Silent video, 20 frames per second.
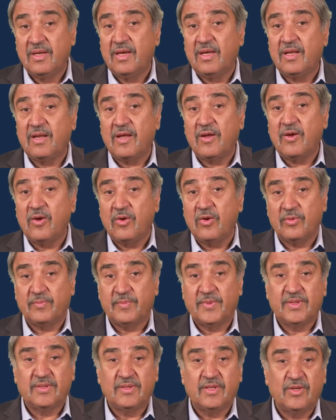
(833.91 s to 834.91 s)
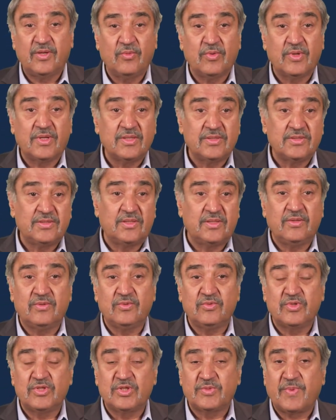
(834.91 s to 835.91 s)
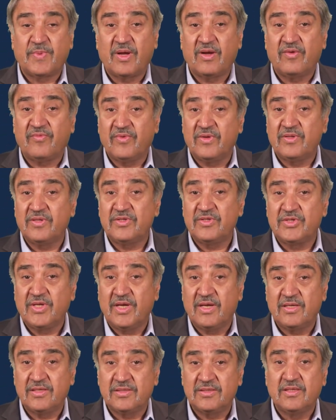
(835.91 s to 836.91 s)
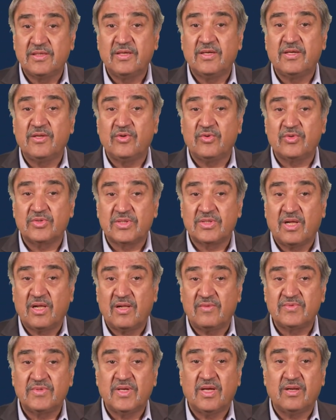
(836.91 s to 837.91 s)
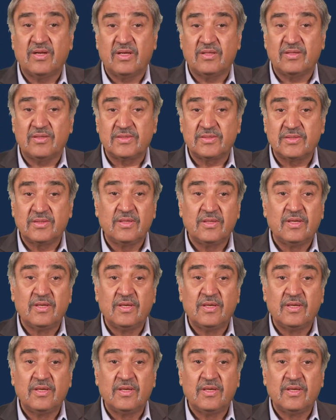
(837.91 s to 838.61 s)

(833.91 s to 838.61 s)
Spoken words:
and I hope that you will continue to inspire further change in yourselves and others.